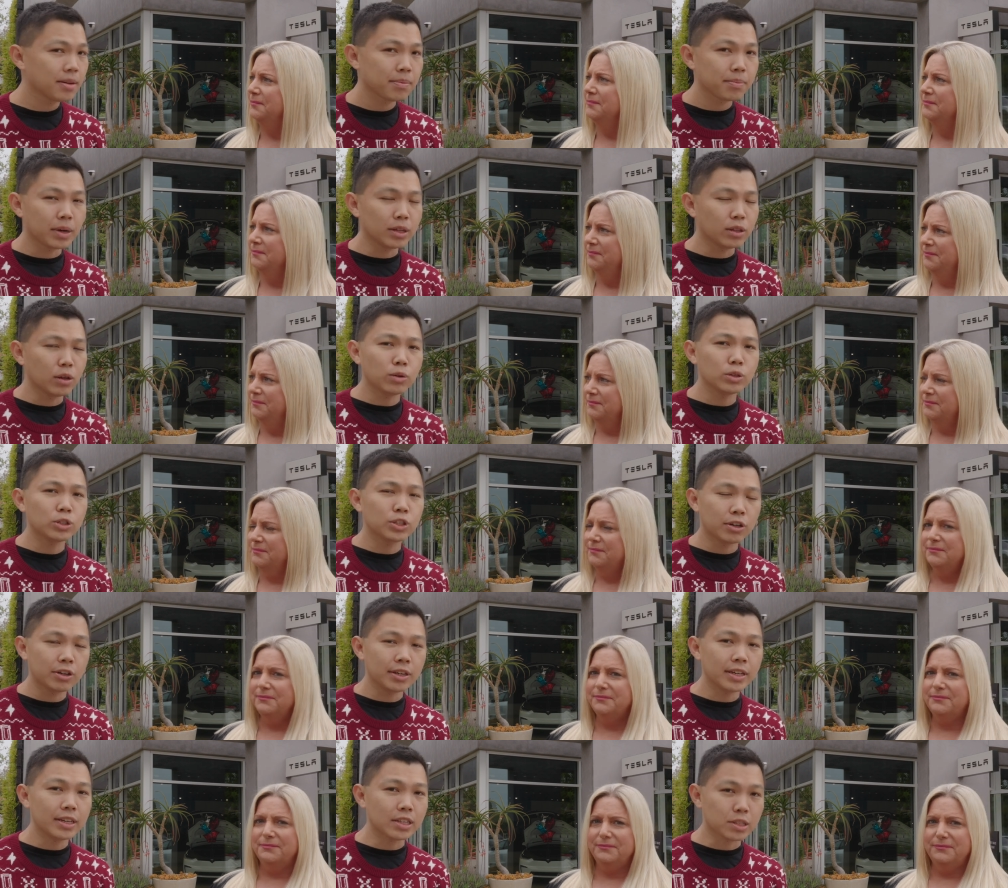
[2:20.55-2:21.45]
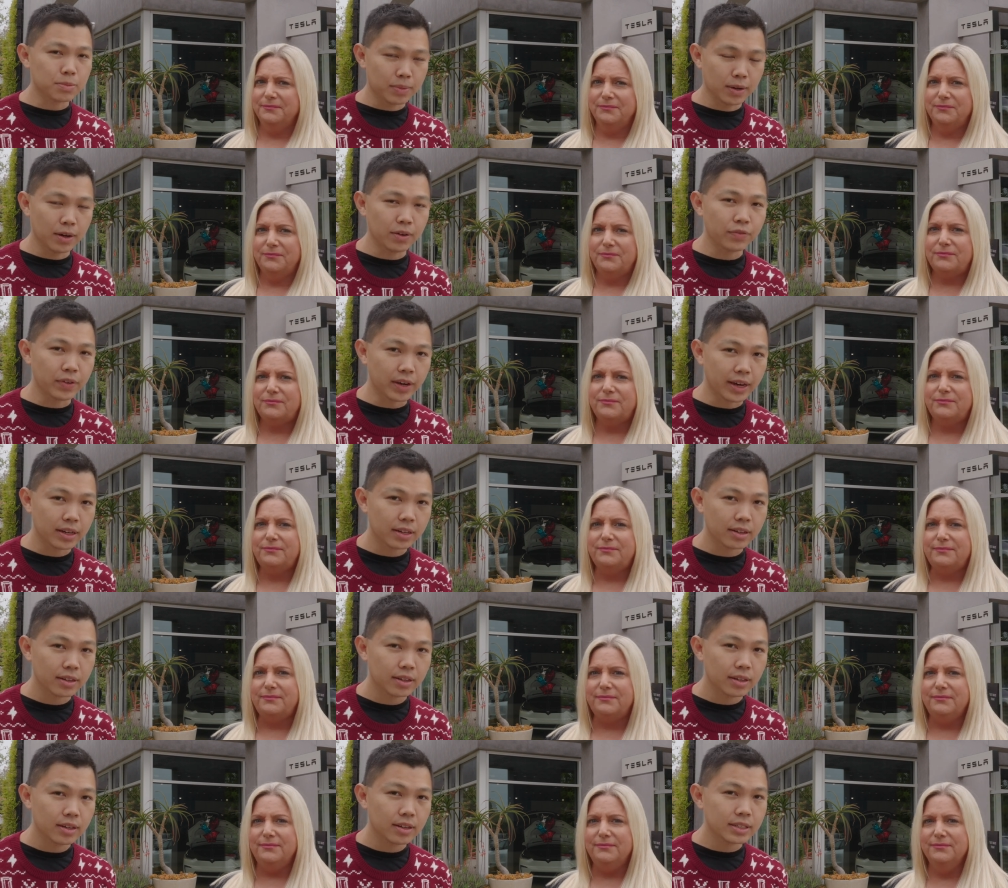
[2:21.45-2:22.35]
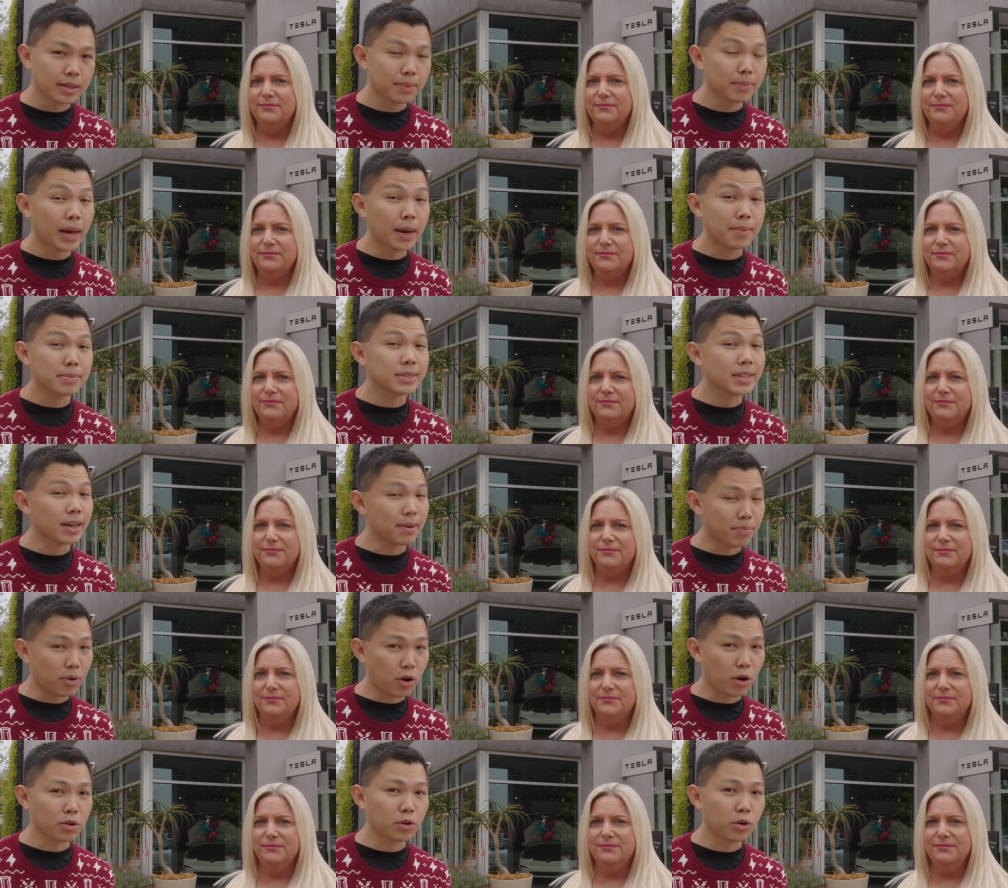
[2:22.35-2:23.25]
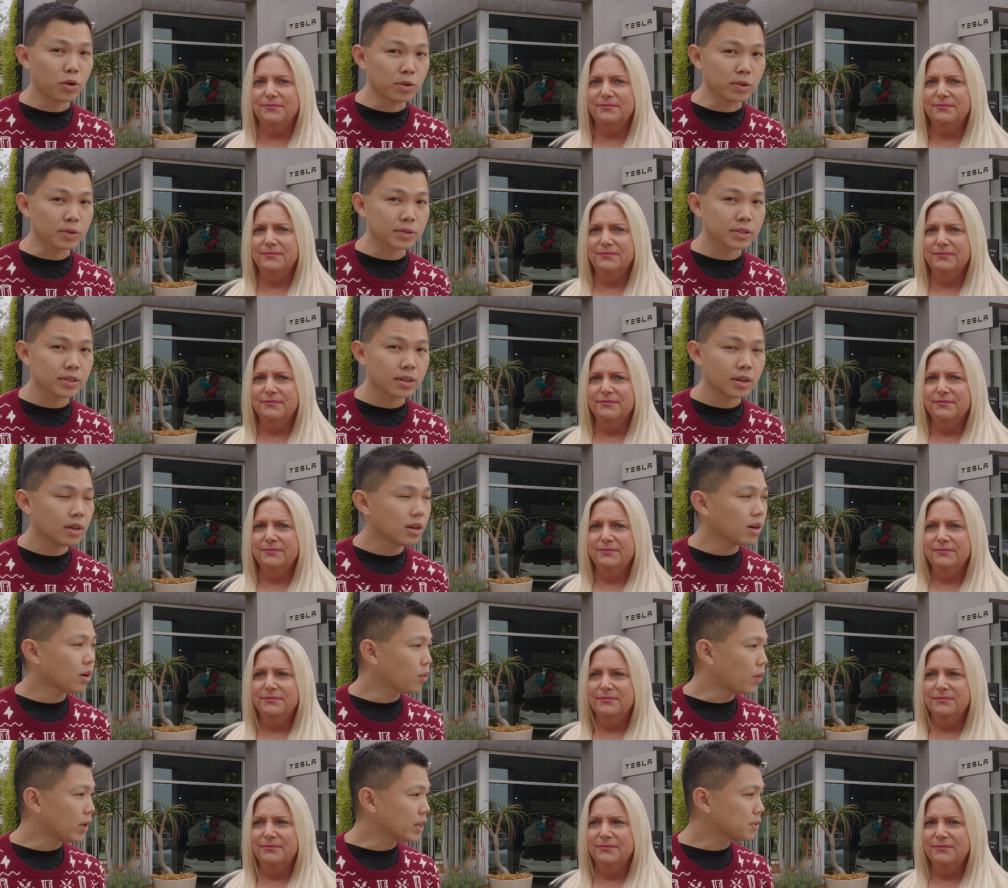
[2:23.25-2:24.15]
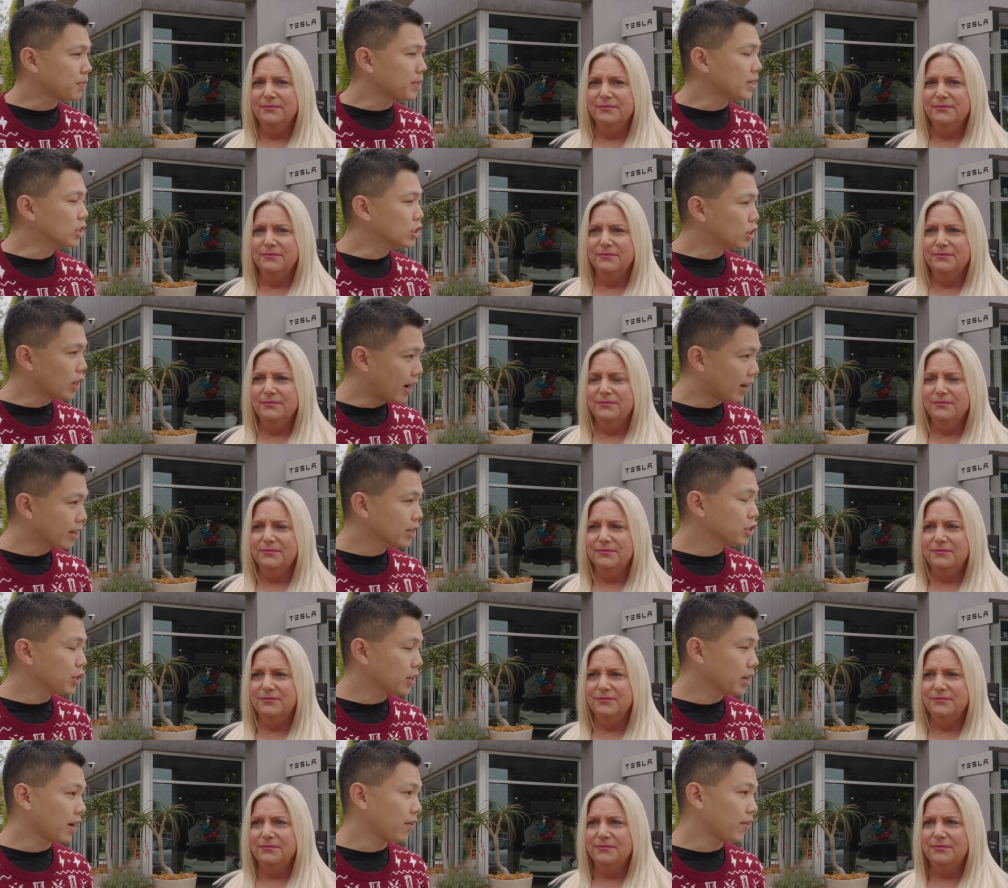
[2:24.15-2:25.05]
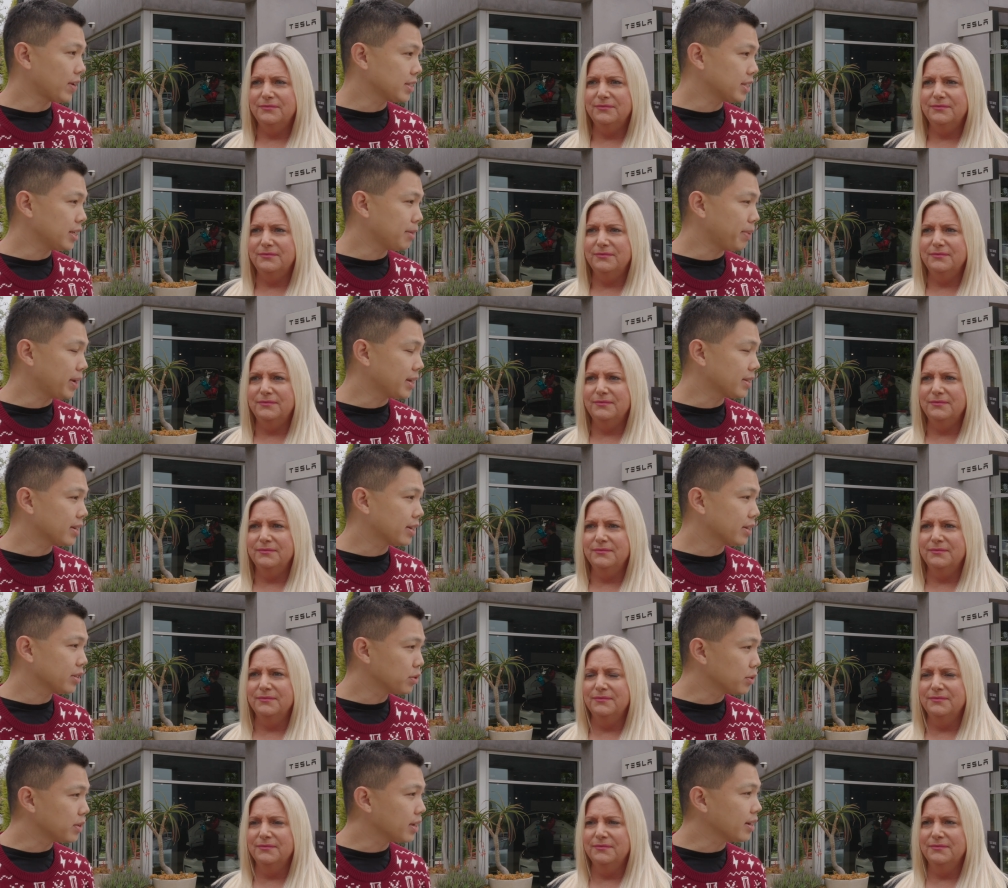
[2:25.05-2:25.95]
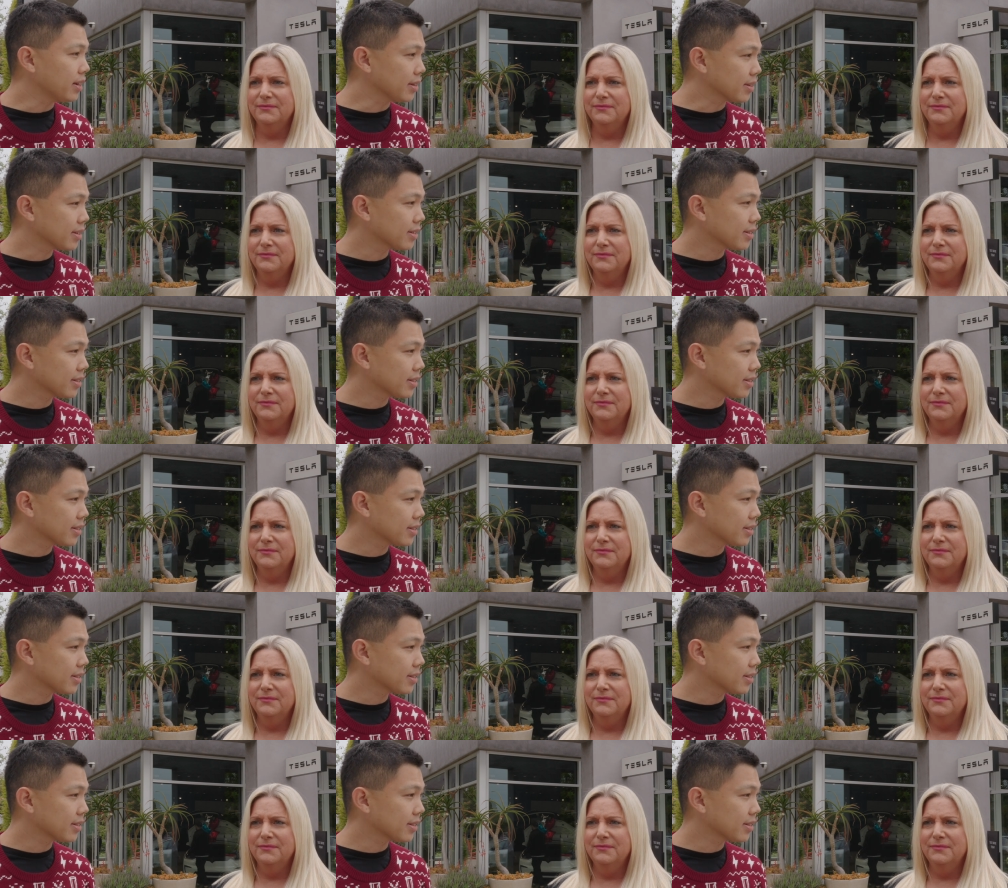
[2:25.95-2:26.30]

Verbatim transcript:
Speaker 1: But no journey is perfect. Sometimes there are potholes. What's been challenging at FSD Beta today?